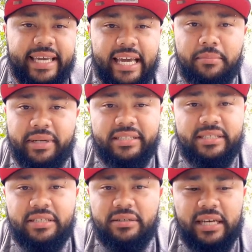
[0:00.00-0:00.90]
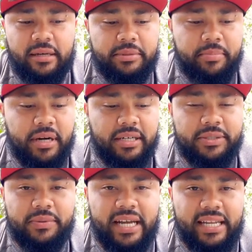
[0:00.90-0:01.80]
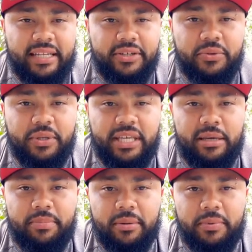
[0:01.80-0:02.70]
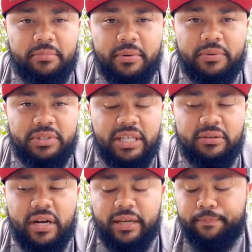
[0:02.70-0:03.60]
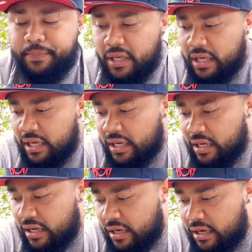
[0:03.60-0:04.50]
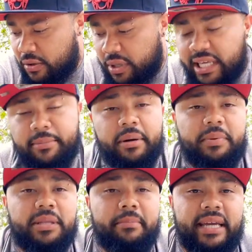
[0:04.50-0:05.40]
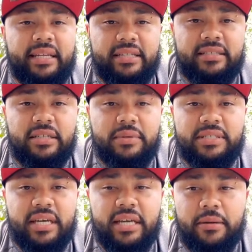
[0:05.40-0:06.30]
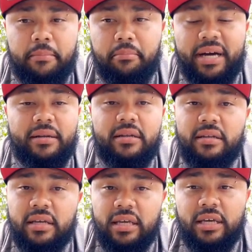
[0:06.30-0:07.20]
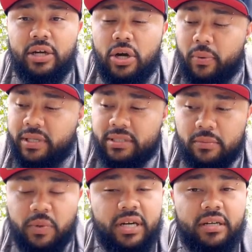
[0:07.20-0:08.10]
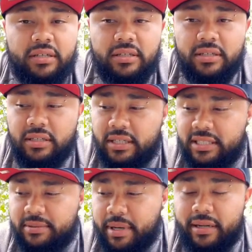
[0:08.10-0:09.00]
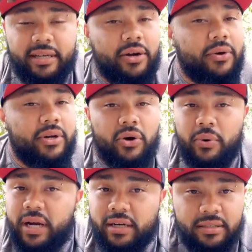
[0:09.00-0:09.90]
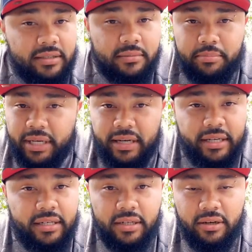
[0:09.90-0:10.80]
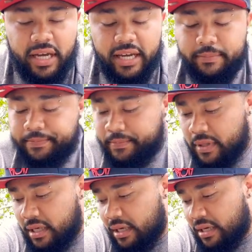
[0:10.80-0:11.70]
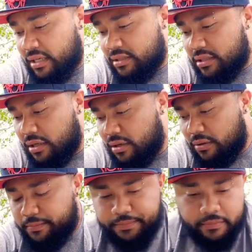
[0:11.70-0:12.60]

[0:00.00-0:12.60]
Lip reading: can, but it's still not up to par to what I need to do to keep up with my routine, right? Or to keep up with the maintenance, shall we say. But going somewhere is better than going nowhere, period, okay? So